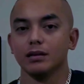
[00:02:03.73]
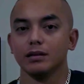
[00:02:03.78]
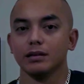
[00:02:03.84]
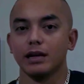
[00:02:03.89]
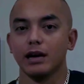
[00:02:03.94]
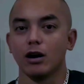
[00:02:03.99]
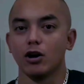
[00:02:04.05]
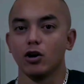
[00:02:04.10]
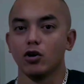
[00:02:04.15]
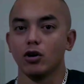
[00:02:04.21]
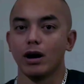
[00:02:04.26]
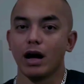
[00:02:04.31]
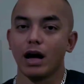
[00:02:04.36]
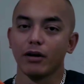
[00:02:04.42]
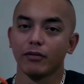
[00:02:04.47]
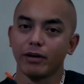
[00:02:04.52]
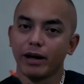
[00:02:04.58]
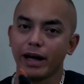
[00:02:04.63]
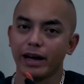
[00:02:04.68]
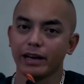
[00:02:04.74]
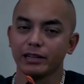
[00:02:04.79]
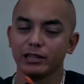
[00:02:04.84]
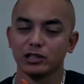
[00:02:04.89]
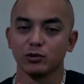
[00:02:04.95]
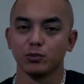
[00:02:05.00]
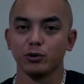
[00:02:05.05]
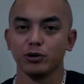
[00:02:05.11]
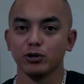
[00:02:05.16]
Now, I've had
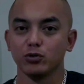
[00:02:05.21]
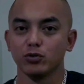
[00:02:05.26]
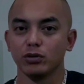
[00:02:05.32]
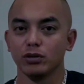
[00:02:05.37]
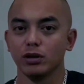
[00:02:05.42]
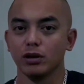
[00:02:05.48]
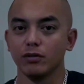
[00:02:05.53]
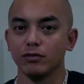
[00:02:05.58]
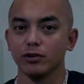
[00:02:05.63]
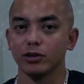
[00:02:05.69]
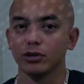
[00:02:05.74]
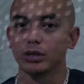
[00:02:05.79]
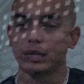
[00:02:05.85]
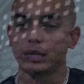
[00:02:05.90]
experience with hover